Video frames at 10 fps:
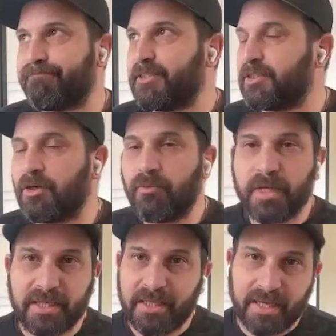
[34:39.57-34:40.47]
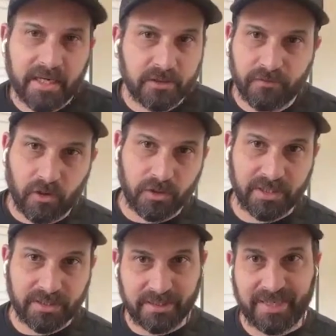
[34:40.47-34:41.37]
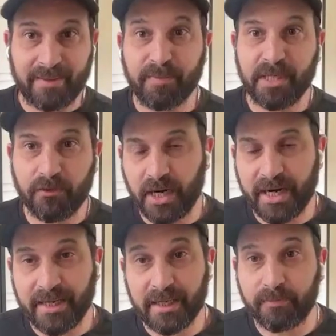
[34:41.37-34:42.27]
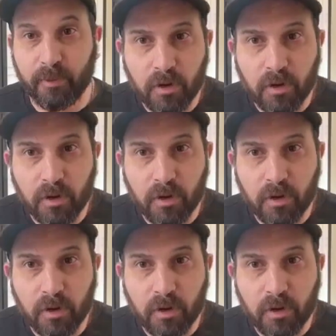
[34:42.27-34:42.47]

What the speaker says: so many layers of audience that can be created,